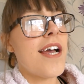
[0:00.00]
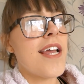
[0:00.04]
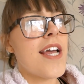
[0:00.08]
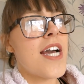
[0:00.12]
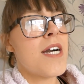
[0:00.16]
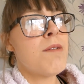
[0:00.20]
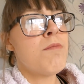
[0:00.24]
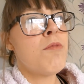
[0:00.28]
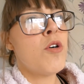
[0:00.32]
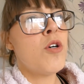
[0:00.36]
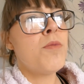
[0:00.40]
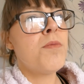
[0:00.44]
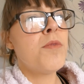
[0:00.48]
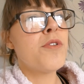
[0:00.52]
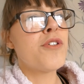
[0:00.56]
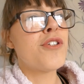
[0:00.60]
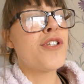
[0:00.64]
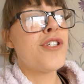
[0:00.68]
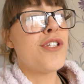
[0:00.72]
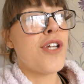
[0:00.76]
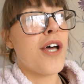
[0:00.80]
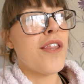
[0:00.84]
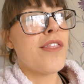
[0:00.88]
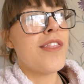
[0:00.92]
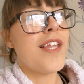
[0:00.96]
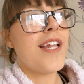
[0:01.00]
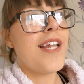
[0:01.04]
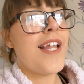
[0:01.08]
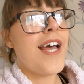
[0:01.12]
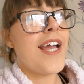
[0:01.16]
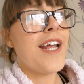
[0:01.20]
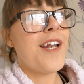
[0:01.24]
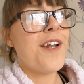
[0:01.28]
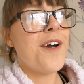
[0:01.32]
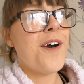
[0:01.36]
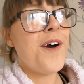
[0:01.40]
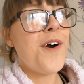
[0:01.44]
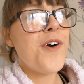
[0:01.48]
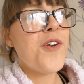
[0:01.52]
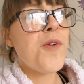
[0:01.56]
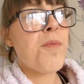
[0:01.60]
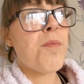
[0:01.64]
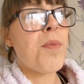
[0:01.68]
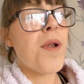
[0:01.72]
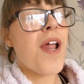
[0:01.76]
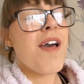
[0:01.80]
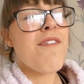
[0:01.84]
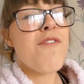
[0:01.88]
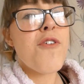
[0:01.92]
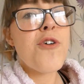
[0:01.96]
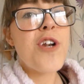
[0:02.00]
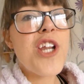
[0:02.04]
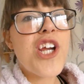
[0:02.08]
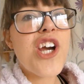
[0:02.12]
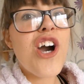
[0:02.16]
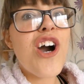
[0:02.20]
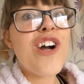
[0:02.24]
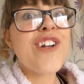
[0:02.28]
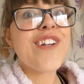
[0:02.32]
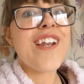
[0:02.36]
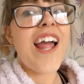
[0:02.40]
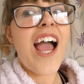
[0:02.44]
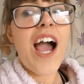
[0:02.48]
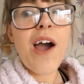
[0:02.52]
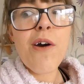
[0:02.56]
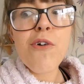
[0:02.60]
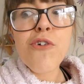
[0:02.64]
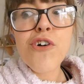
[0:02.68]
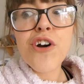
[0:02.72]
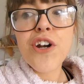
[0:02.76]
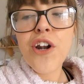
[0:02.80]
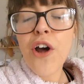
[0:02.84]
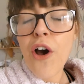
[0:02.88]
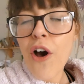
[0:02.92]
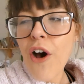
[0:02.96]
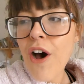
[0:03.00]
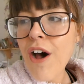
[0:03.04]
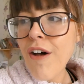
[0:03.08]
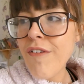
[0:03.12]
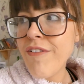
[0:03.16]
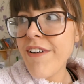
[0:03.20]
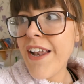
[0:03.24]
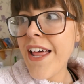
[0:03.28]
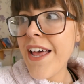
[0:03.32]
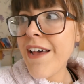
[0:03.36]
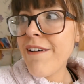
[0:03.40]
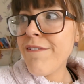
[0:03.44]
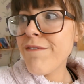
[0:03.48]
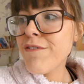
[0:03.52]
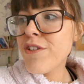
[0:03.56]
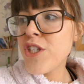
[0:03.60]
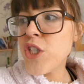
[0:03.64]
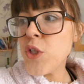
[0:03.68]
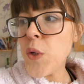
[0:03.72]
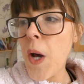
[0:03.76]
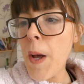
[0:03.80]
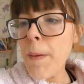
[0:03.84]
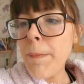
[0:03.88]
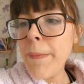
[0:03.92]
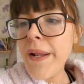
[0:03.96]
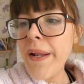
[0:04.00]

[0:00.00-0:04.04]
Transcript: I am almost done the line art, but I've only got an hour and a half left, so I'm